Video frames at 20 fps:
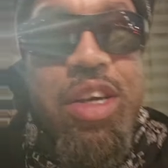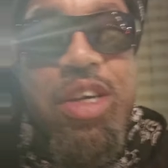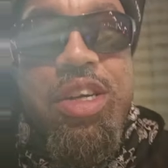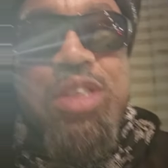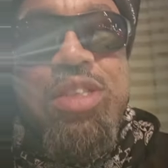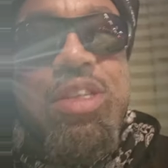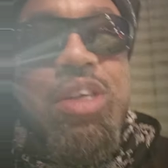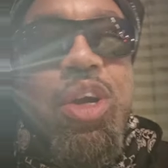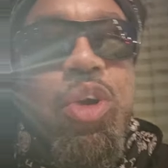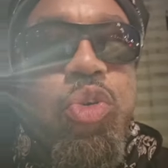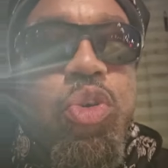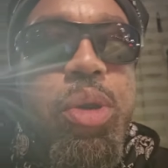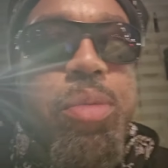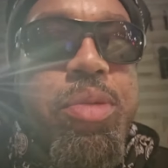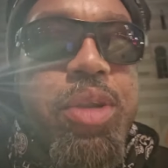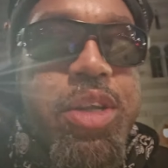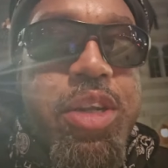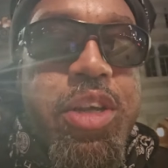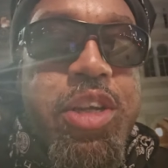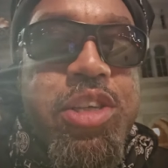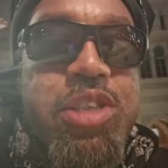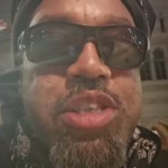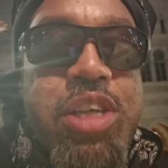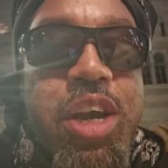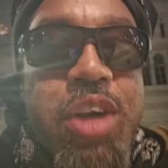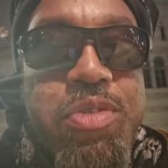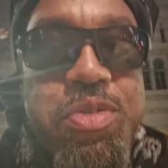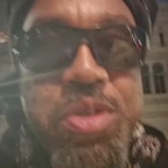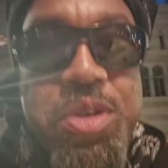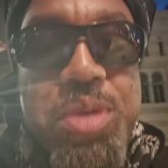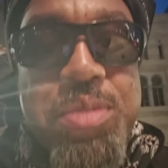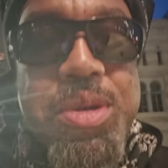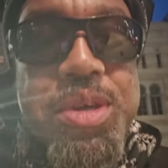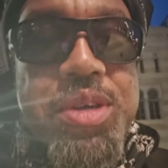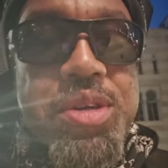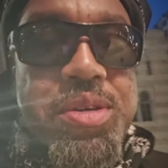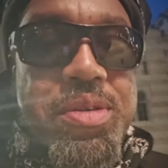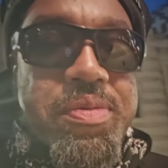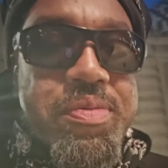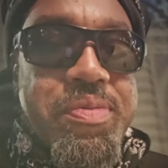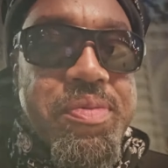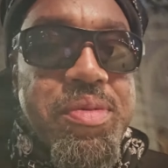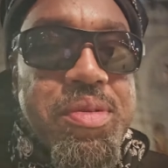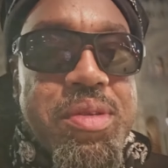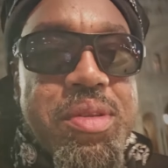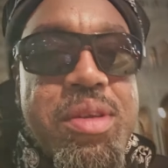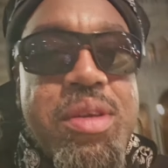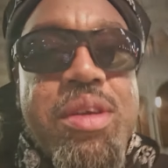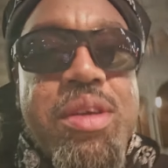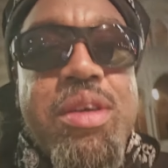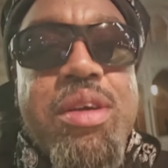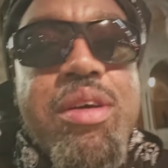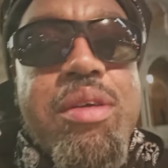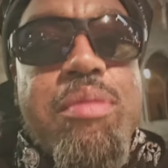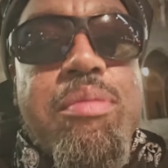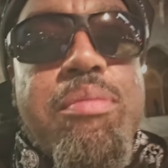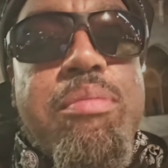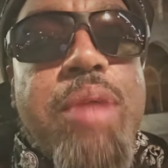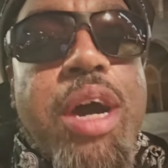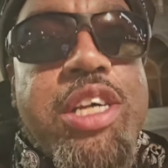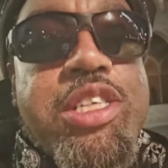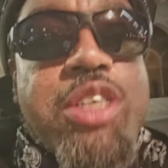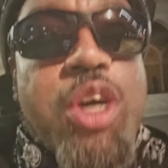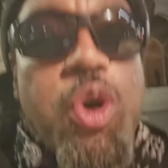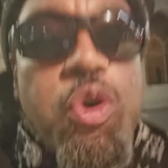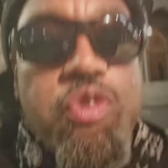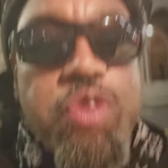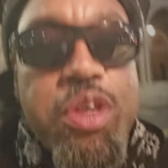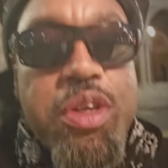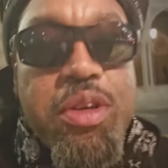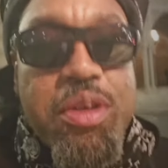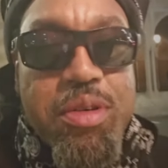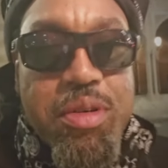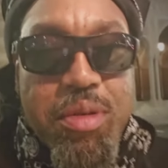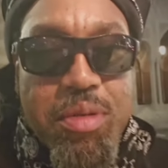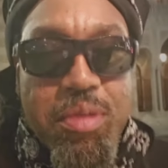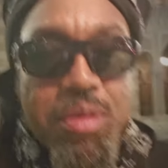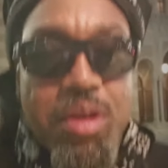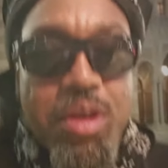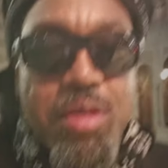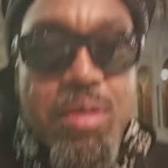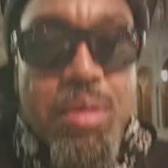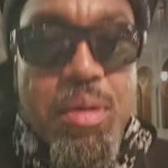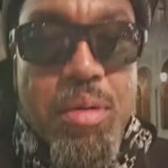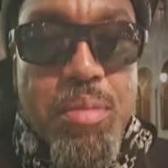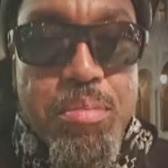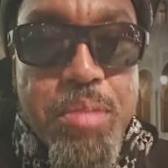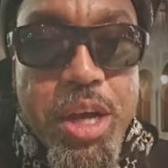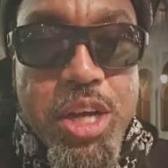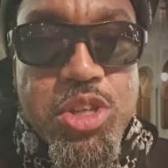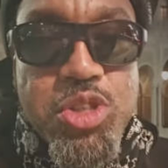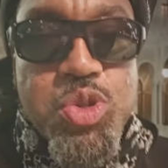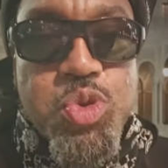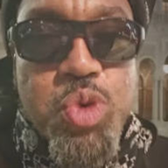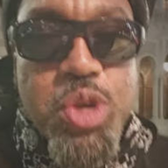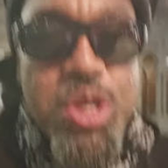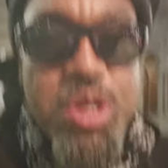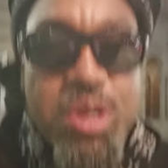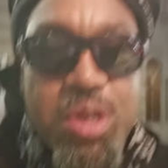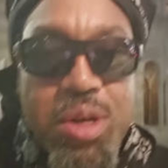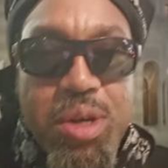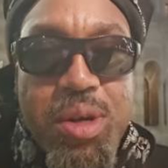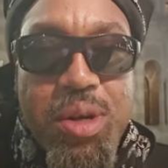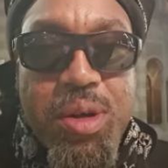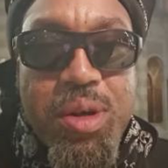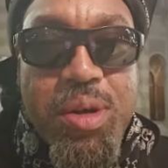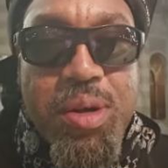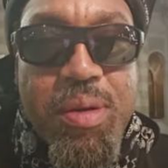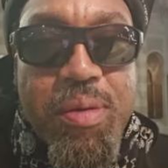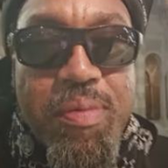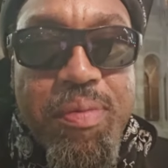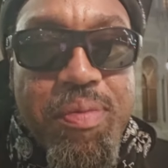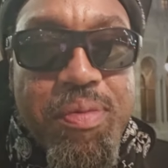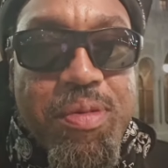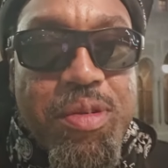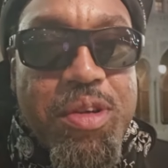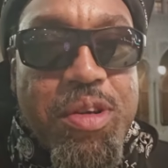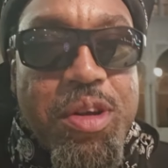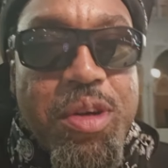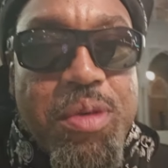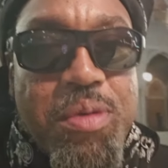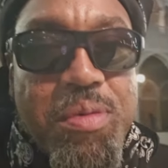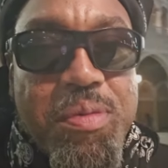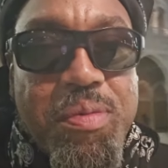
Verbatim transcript: it's the Kremlin of the South, you know what I mean? Moscovy, Suki, You know,